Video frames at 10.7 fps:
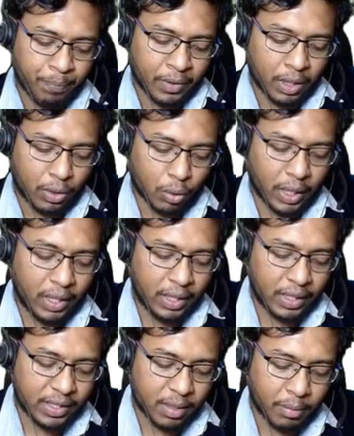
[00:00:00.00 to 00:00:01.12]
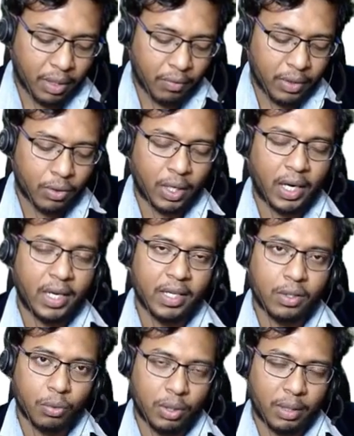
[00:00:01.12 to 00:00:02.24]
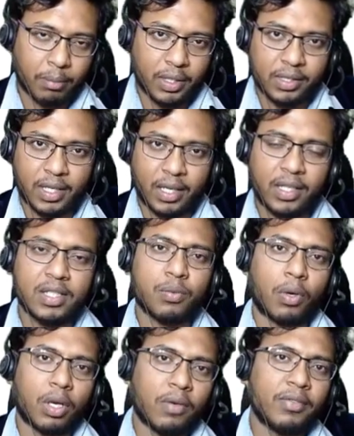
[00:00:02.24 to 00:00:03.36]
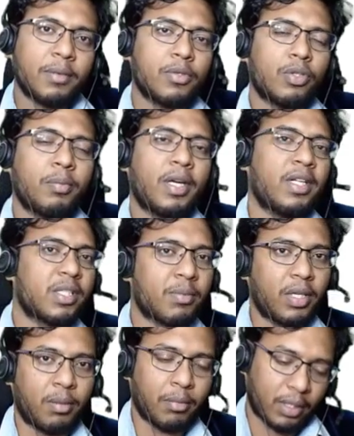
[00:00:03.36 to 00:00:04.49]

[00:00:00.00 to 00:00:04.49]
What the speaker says: To get a decimal, when you are adding two numbers, at least one of them should be a decimal number.